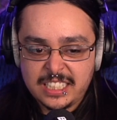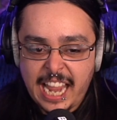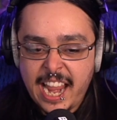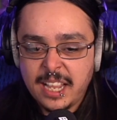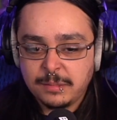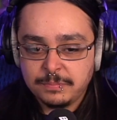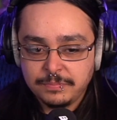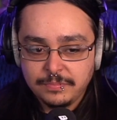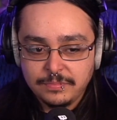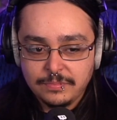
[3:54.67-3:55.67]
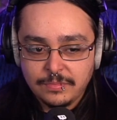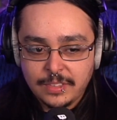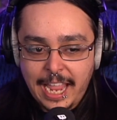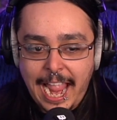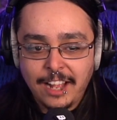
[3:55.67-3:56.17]
Damn.
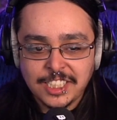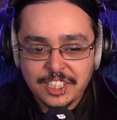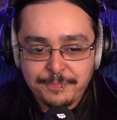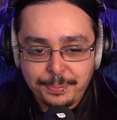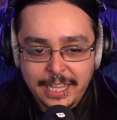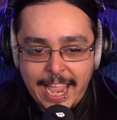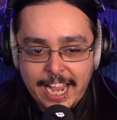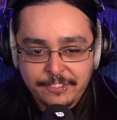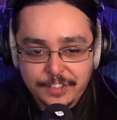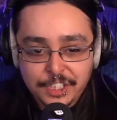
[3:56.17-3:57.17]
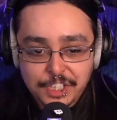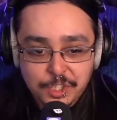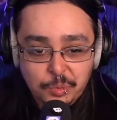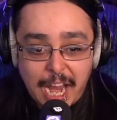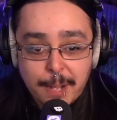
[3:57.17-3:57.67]
House of Black
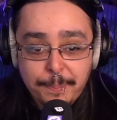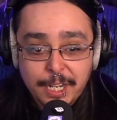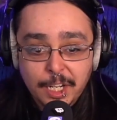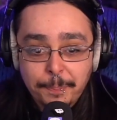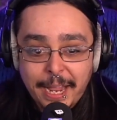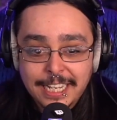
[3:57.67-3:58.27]
versus Redbeard,